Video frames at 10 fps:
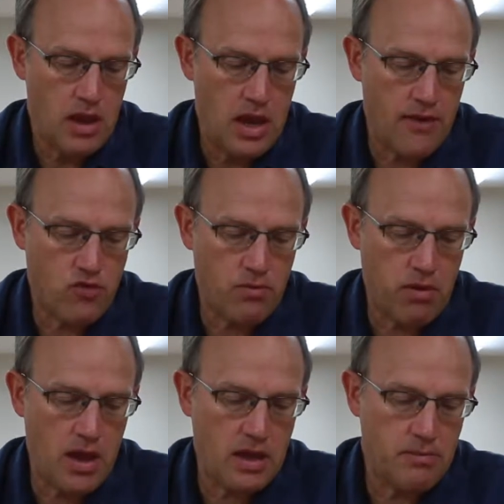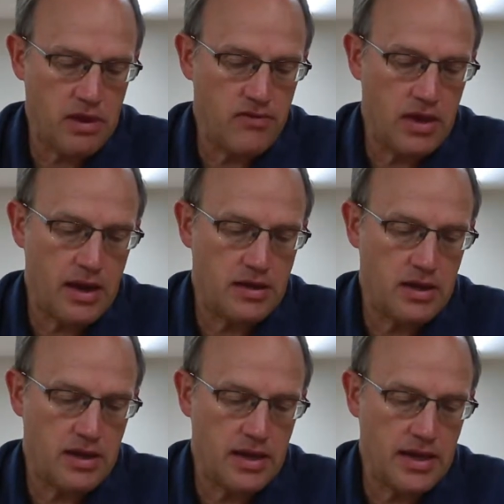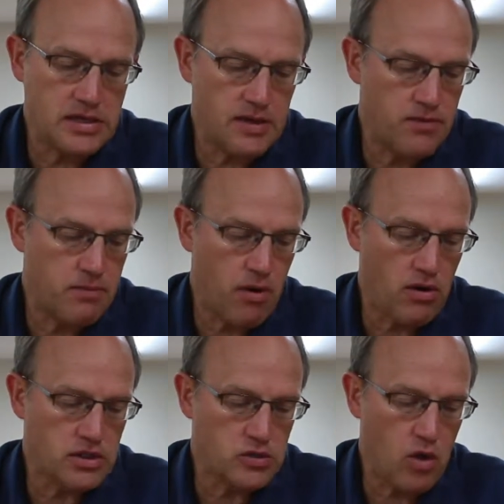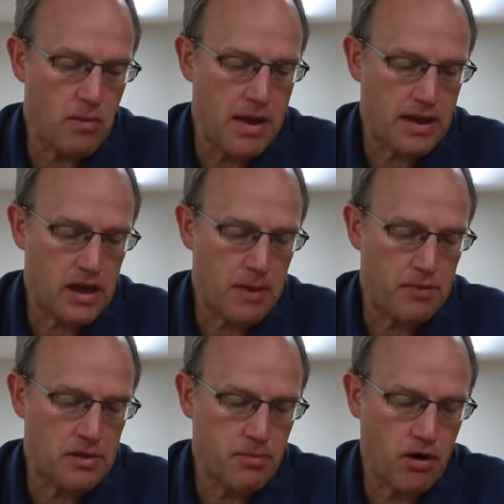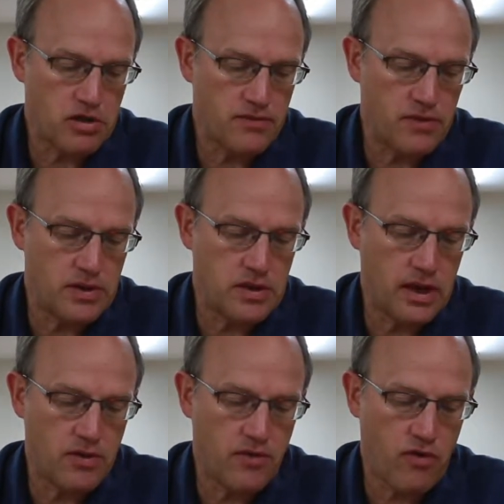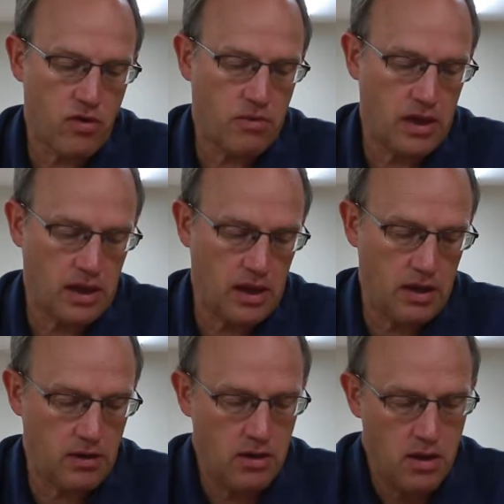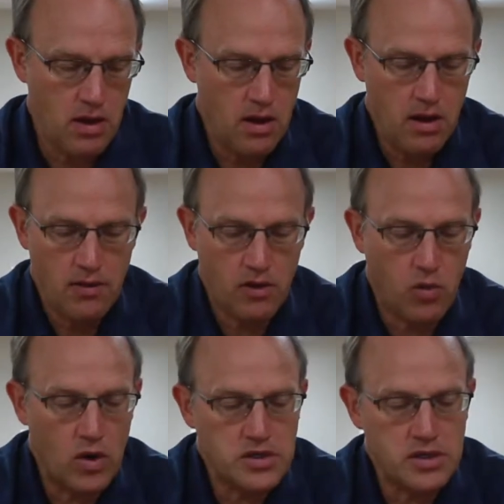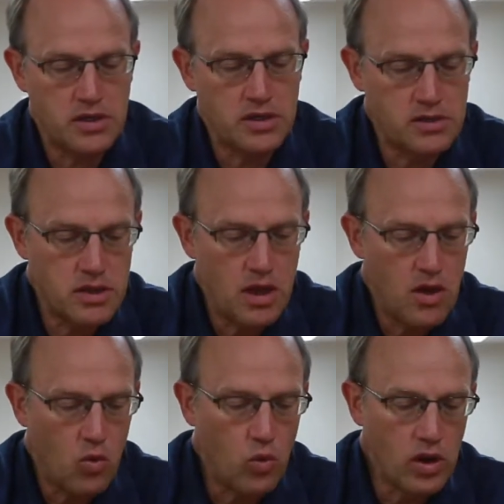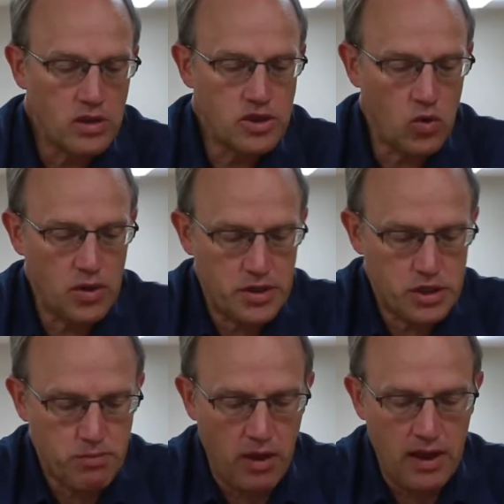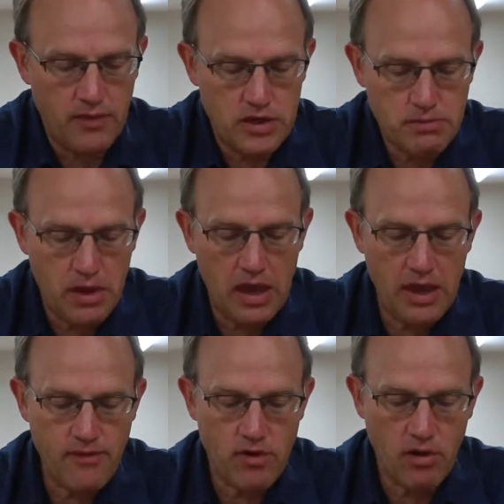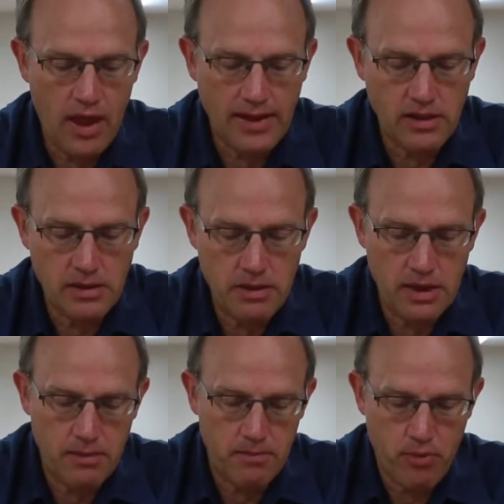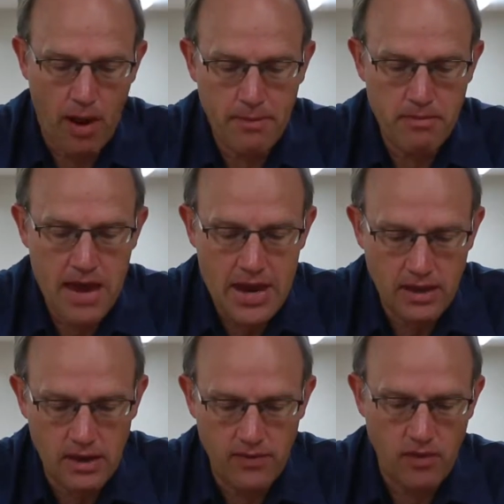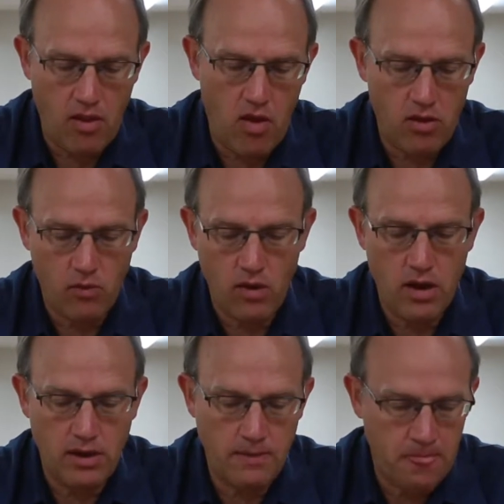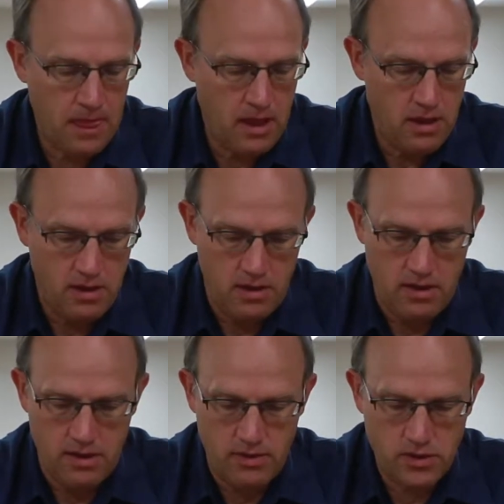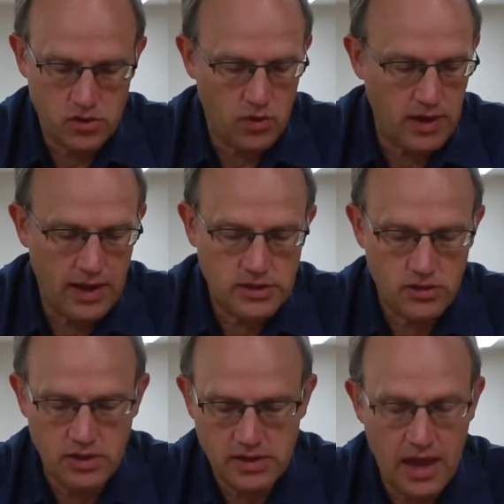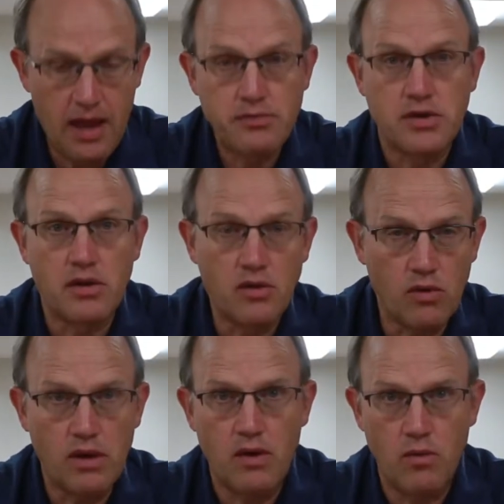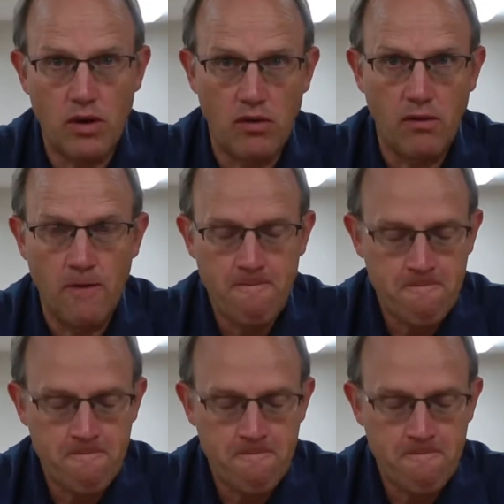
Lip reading: After applying PVA adhesive, the parts swell back up and the parts fit together firmly again. The question is, will a joint displaying this behavior likely to be problematic in the long run? The short answer is absolutely it will.